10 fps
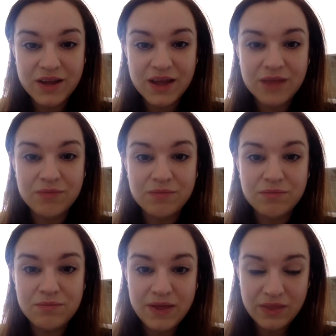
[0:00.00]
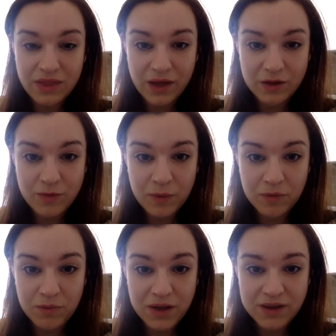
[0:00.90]
It can mean that they go to bed
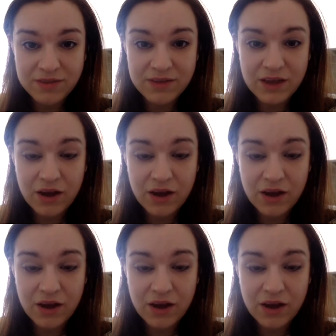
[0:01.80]
with burning feet.